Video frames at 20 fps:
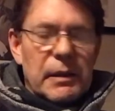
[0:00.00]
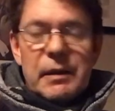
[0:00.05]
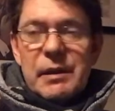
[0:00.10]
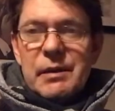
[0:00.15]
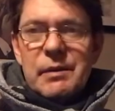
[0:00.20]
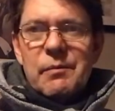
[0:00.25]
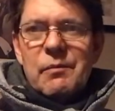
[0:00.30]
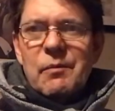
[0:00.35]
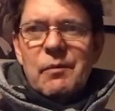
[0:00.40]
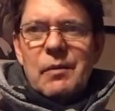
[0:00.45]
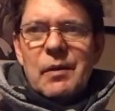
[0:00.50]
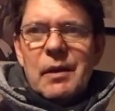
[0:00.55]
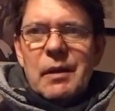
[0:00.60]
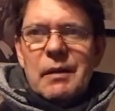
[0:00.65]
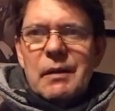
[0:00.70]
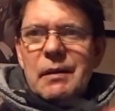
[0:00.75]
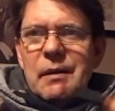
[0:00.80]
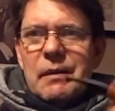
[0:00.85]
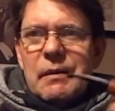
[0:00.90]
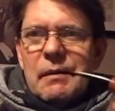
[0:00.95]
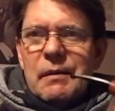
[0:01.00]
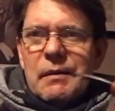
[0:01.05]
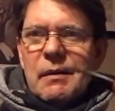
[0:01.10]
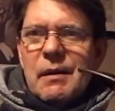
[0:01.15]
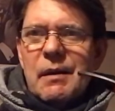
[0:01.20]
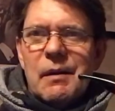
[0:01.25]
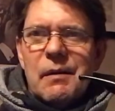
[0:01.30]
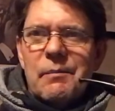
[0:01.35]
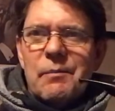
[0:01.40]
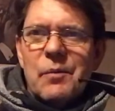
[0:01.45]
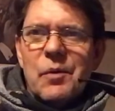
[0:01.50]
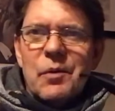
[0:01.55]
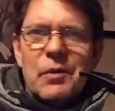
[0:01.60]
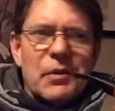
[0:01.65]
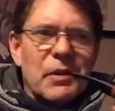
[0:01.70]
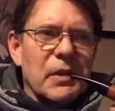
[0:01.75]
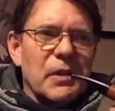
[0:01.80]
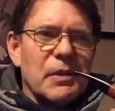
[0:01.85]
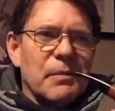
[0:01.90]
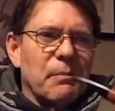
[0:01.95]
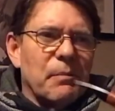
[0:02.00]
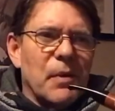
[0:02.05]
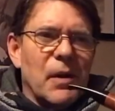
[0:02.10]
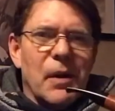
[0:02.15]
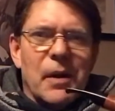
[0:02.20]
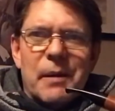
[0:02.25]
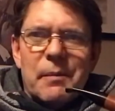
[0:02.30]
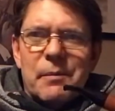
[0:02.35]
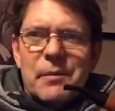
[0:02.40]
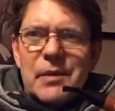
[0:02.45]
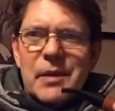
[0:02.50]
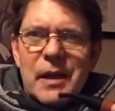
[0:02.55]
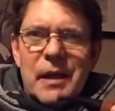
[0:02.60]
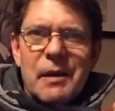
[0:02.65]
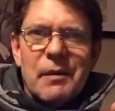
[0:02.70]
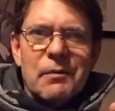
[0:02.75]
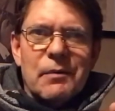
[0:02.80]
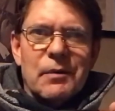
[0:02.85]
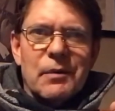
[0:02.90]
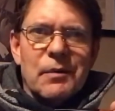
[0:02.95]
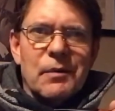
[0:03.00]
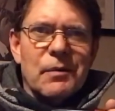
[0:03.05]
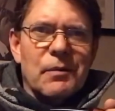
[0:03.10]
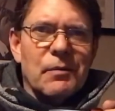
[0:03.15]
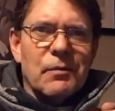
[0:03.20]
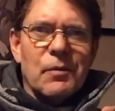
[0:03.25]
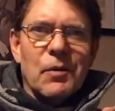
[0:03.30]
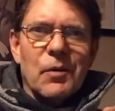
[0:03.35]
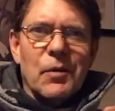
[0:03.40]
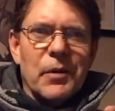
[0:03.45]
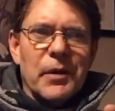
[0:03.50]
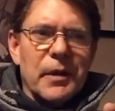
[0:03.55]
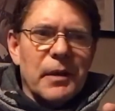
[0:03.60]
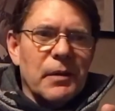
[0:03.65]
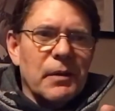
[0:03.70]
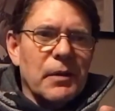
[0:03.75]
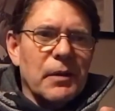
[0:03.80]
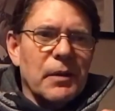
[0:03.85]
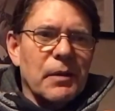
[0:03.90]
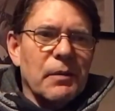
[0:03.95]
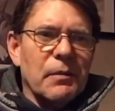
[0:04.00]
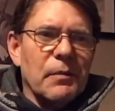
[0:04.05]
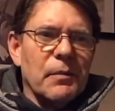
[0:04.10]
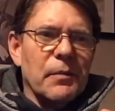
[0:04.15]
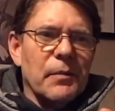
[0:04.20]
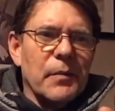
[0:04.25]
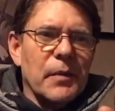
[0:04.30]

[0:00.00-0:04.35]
this, I can't put this pipe down, Roy, you know.